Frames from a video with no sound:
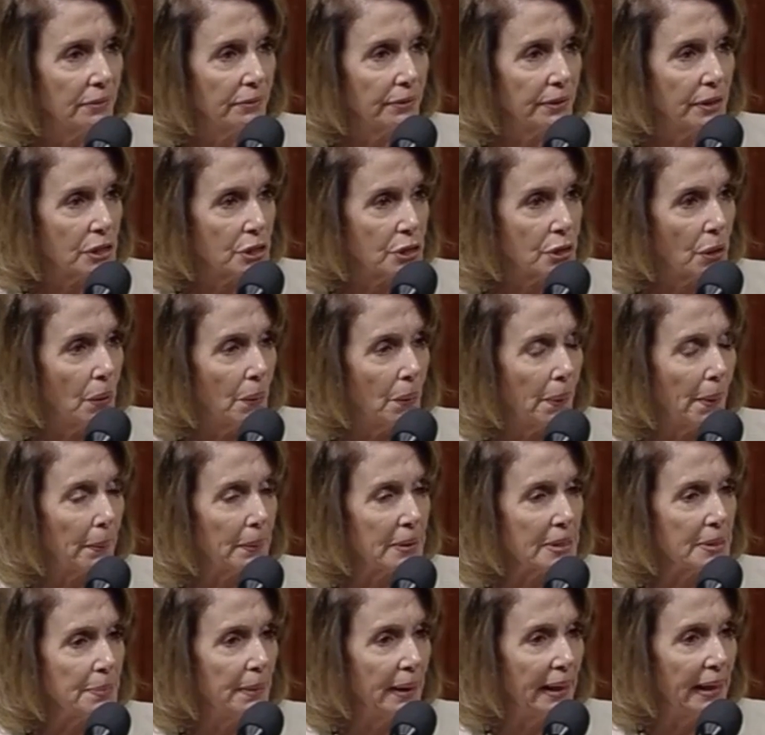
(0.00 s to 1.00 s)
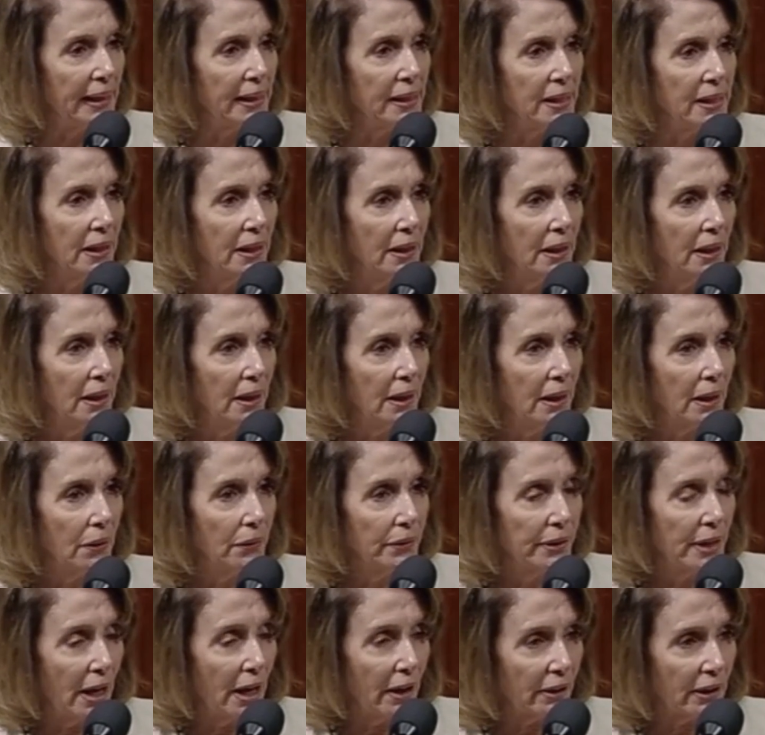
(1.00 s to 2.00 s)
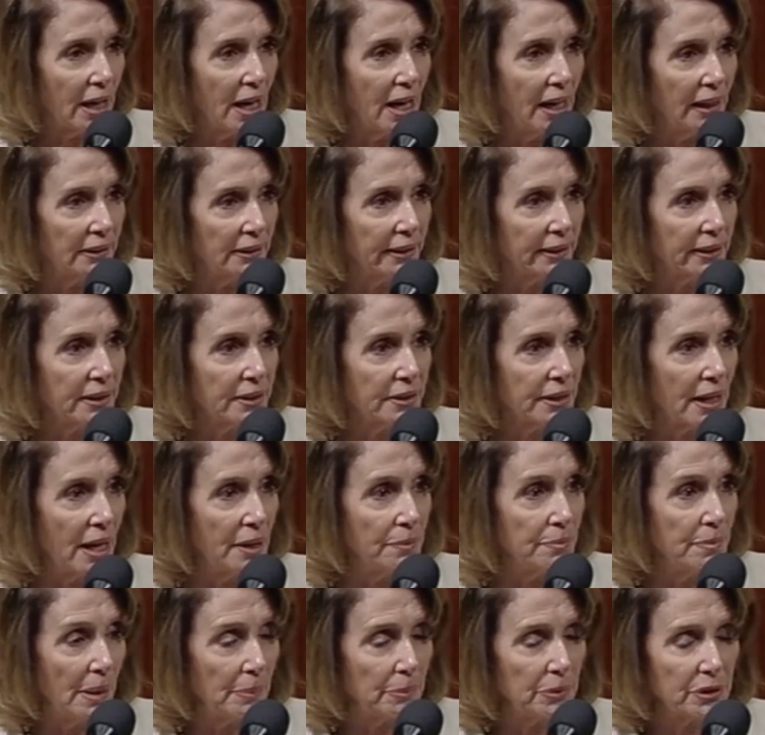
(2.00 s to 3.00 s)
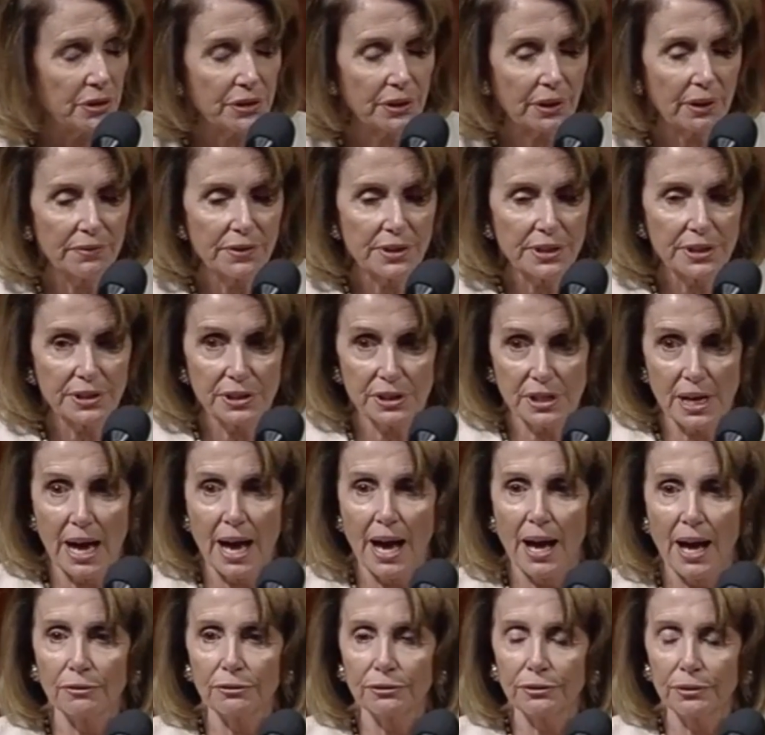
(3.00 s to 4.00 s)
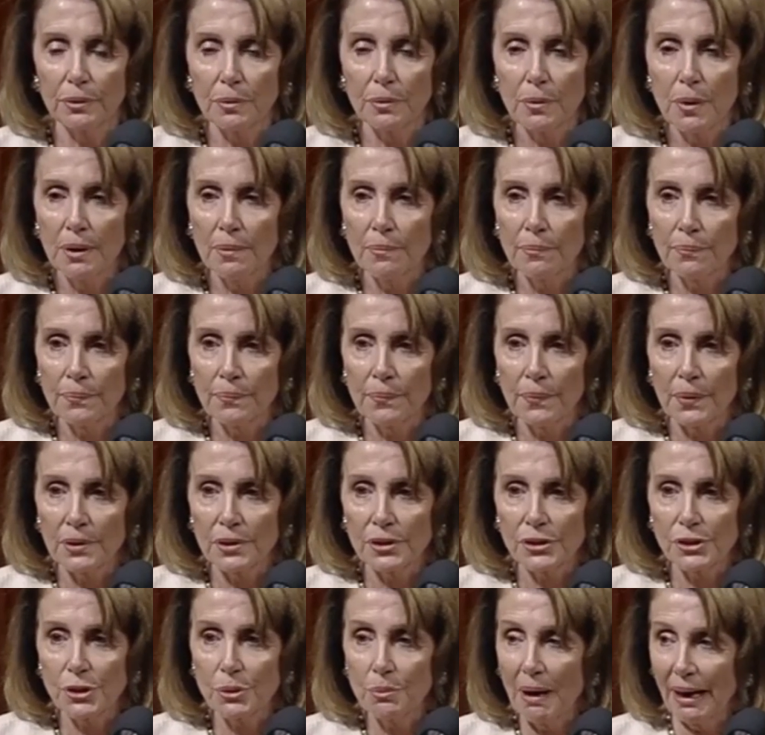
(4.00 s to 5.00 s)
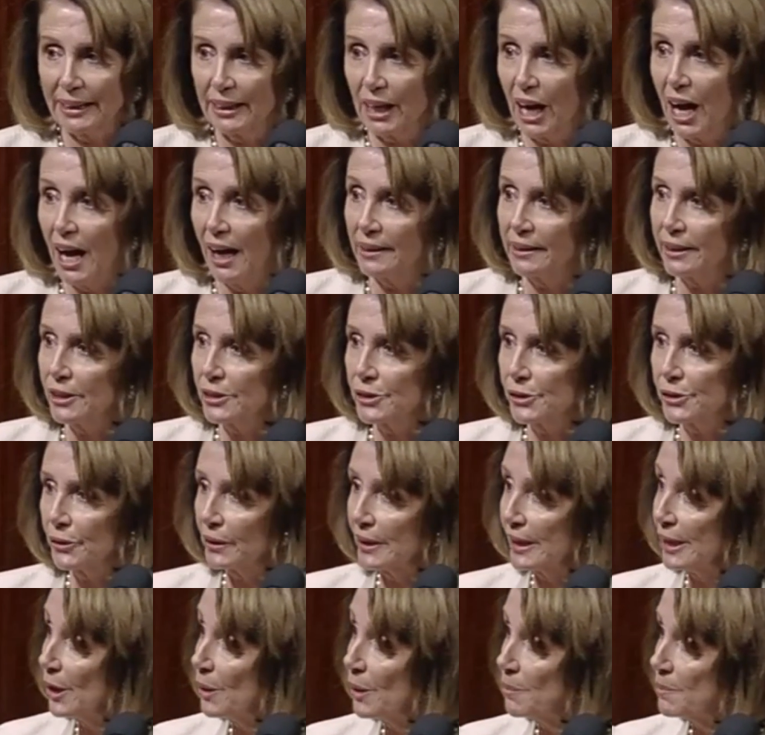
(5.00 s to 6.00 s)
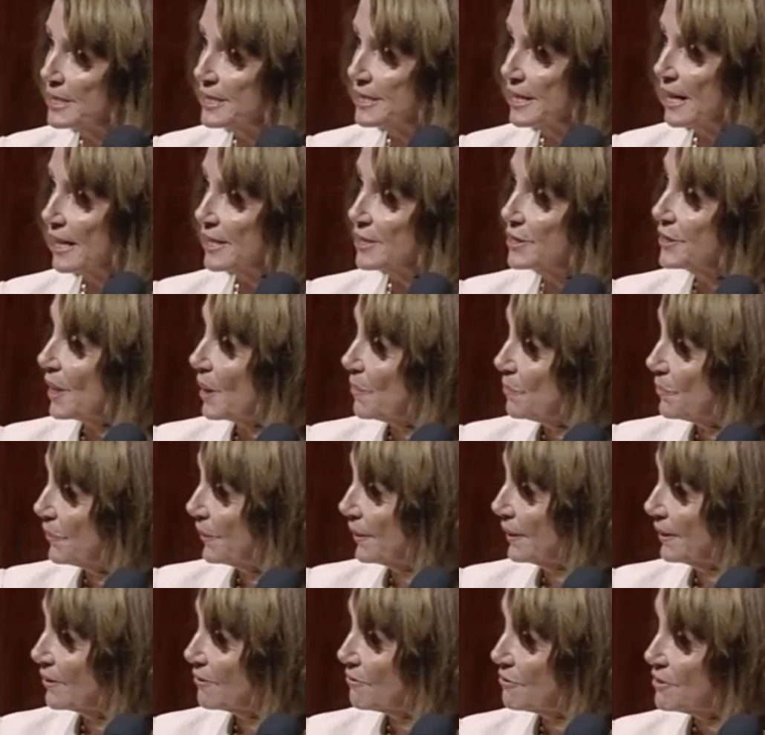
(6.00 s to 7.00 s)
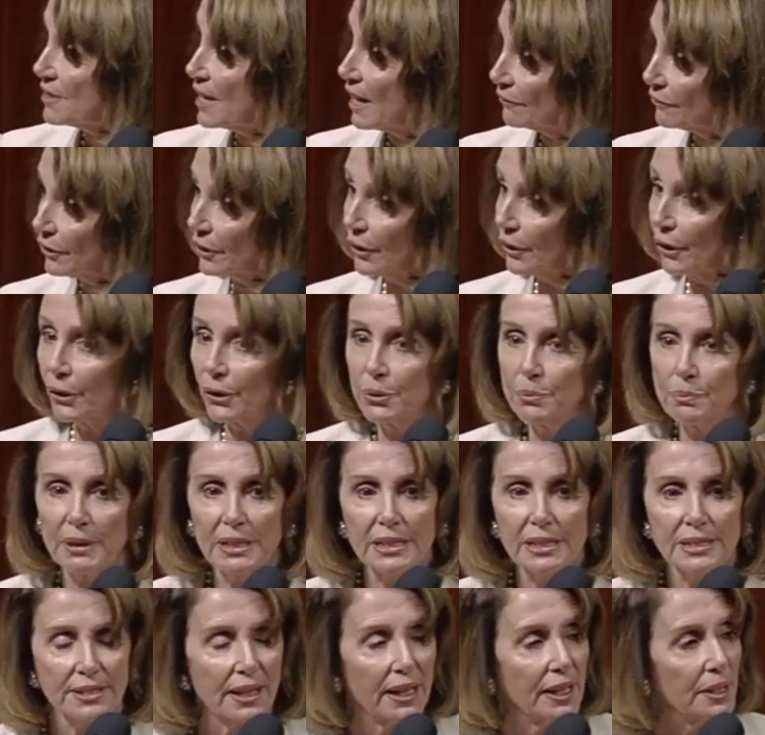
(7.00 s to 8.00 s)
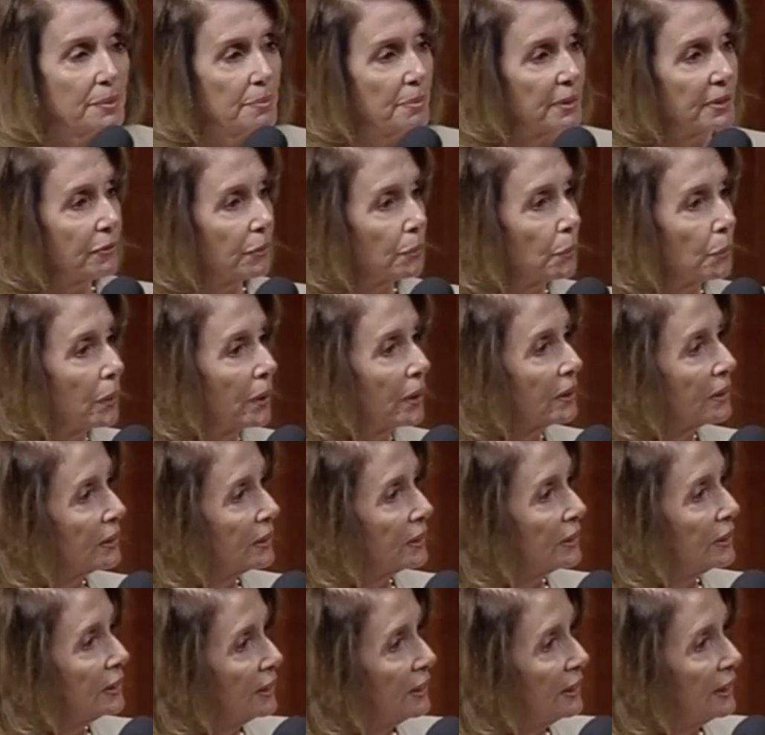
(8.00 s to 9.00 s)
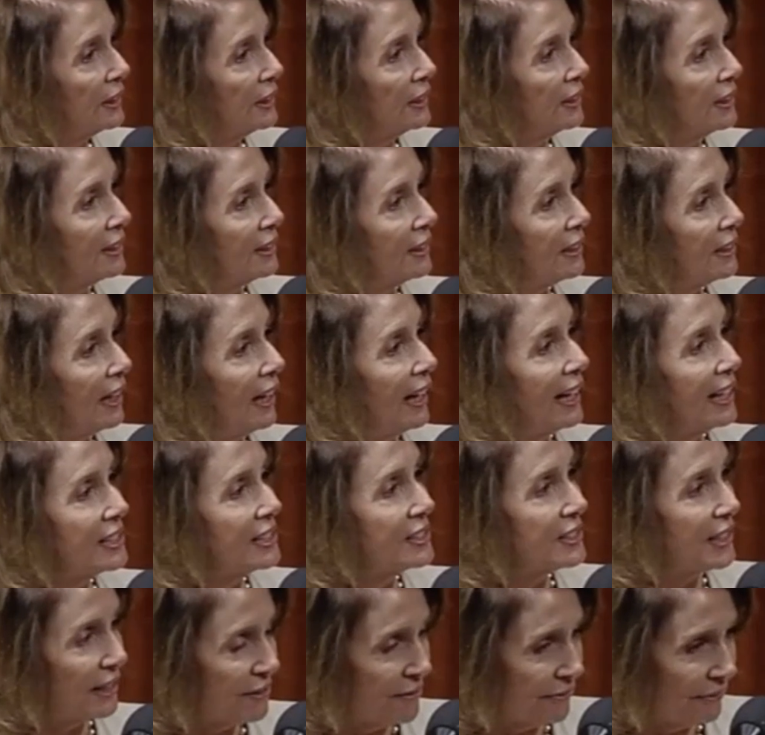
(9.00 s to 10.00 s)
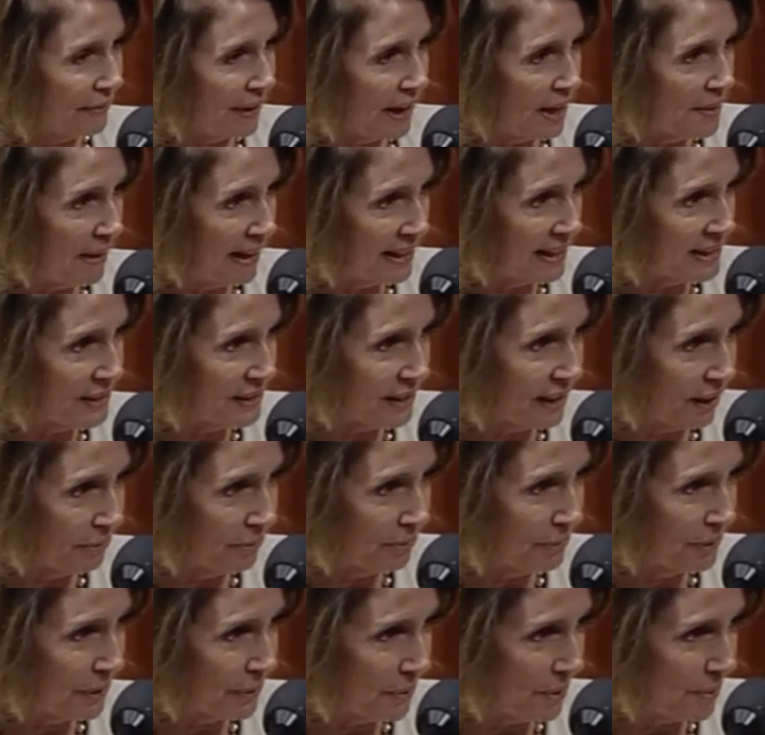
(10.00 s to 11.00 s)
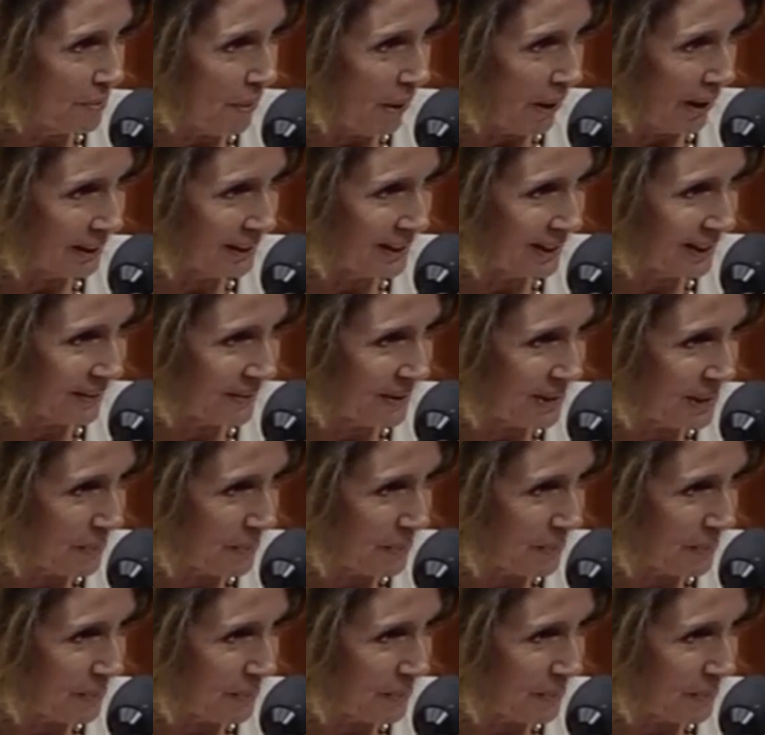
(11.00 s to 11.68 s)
for the assault that was made on our colleagues and members of the staff. To my colleagues, you're going to hear me say something you've never heard me say before. I identify myself with the remarks of the